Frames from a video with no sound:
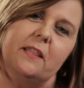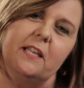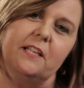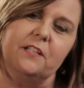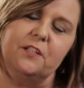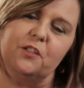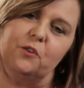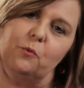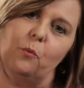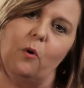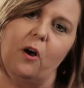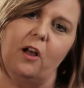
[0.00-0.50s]

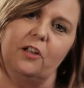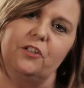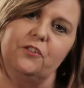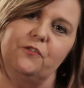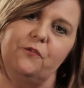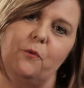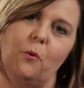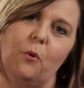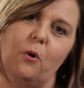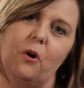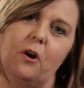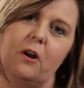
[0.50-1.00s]
things to watch
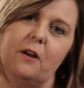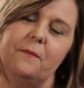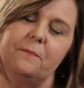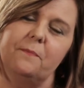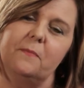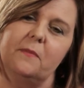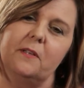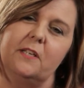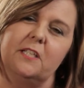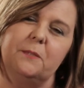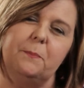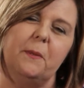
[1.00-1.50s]
for
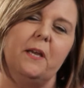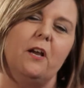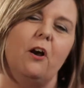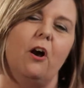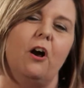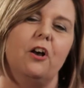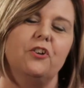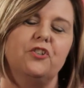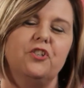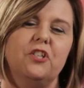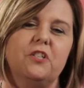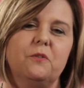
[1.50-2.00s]
is be
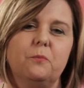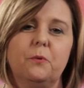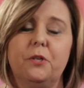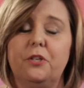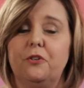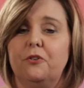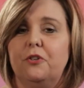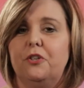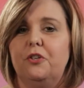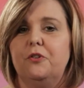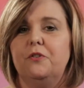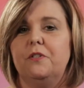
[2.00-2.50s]
cautious when
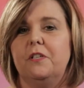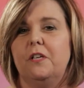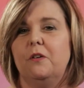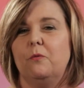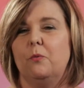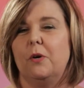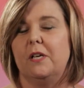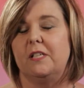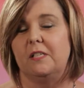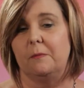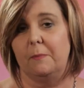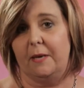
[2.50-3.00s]
you're using
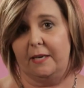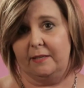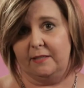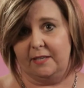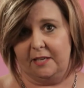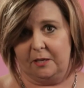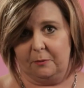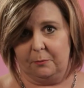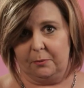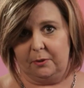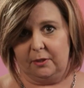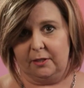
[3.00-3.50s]
resume
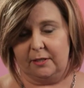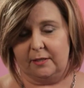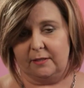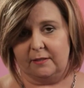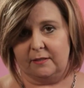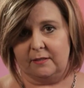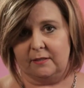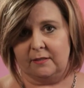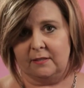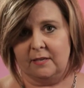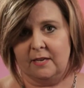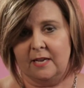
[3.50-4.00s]

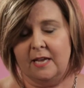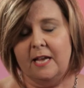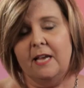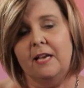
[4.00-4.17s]
templates.